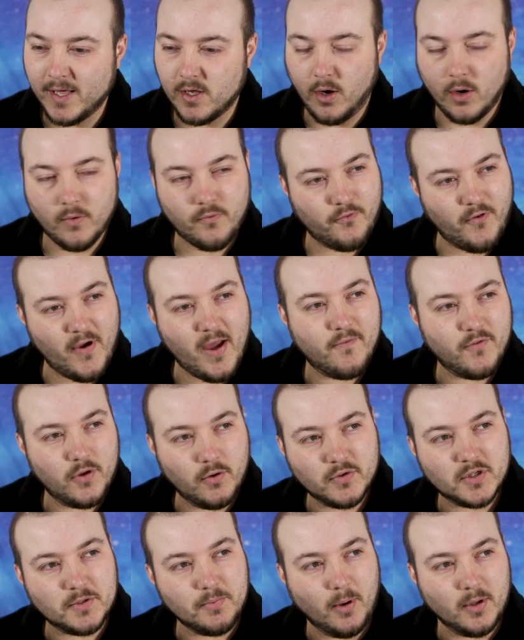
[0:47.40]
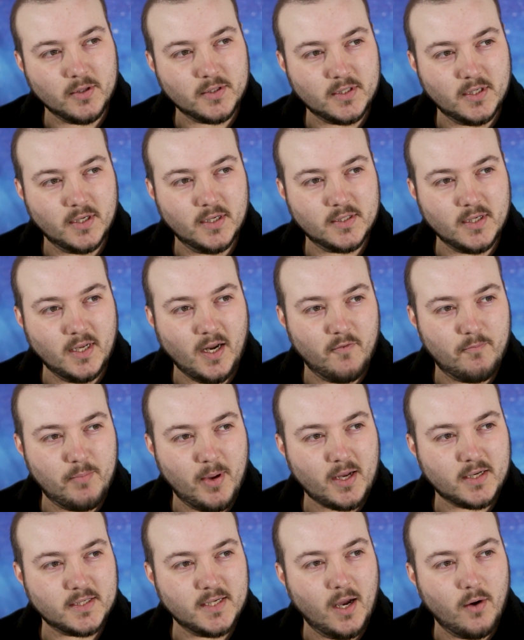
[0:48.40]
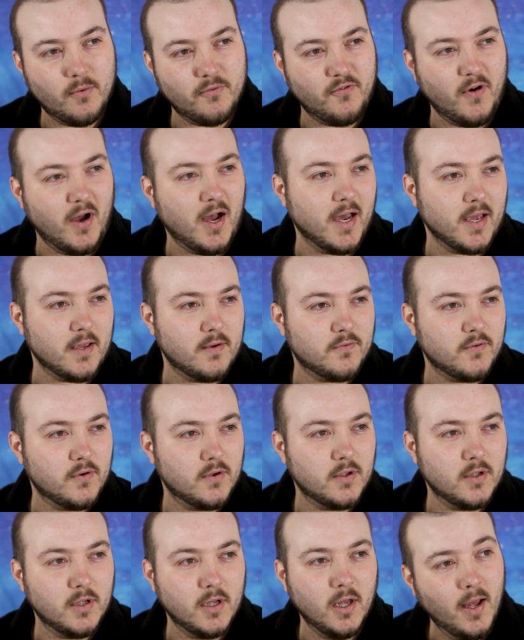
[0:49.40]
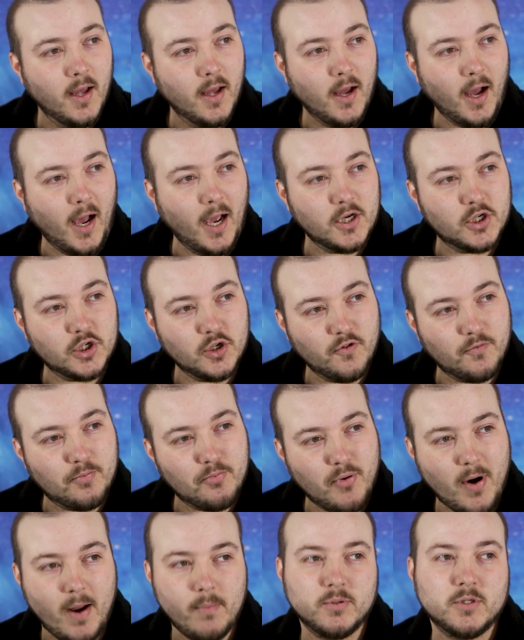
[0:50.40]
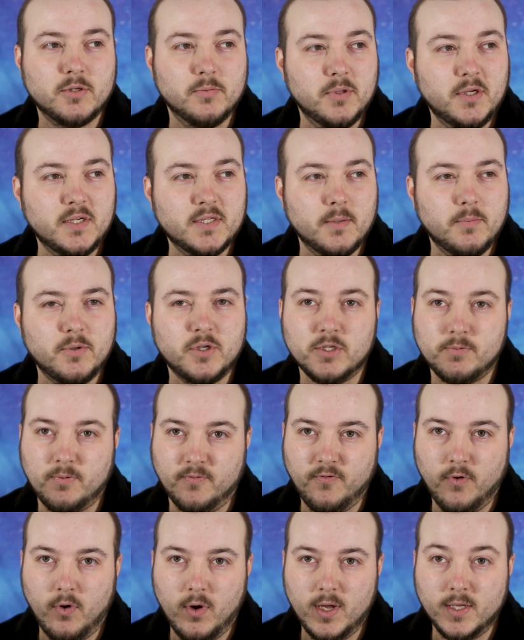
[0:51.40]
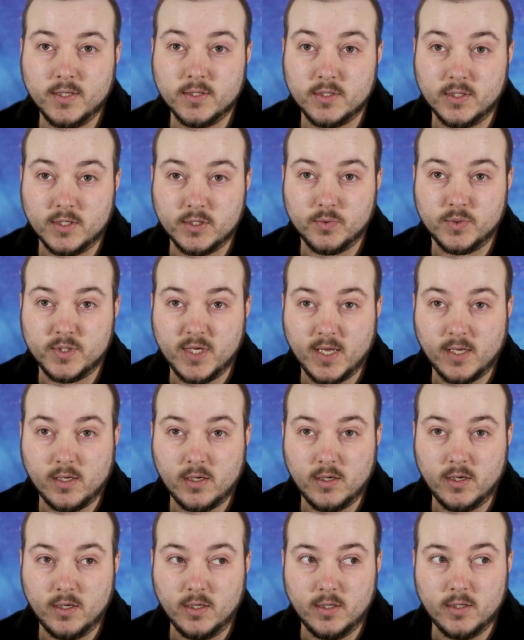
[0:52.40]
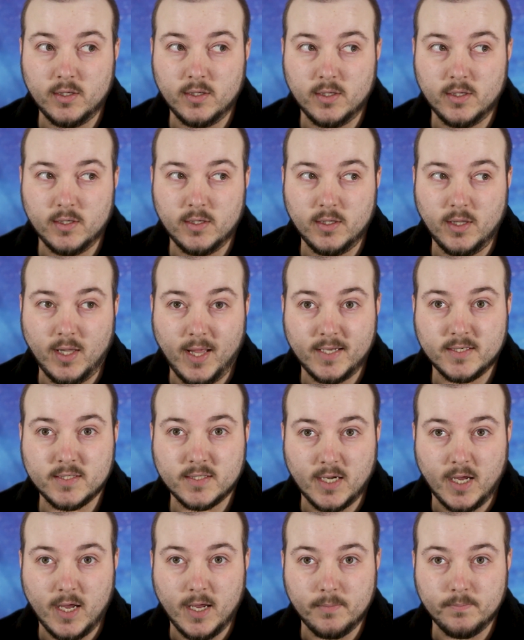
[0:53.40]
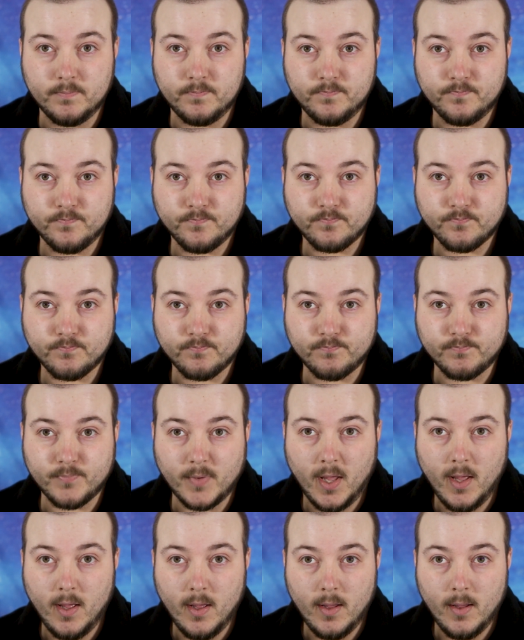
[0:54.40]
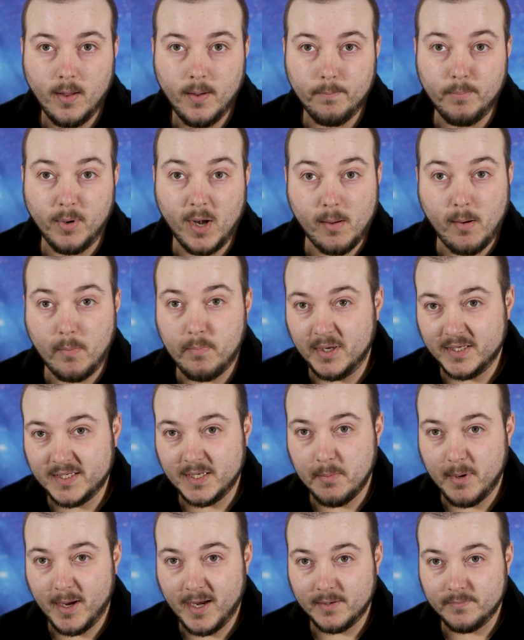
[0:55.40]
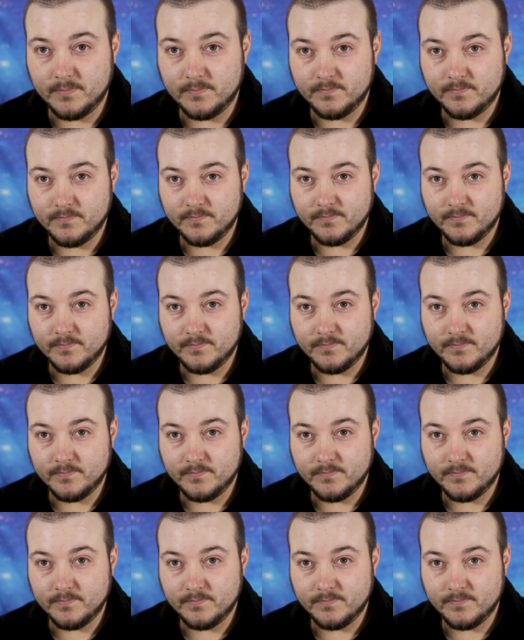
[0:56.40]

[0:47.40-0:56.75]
I got a fair few responses and I picked out 5. I should have prepped some of these images beforehand so this would take less time. But I'm a busy man.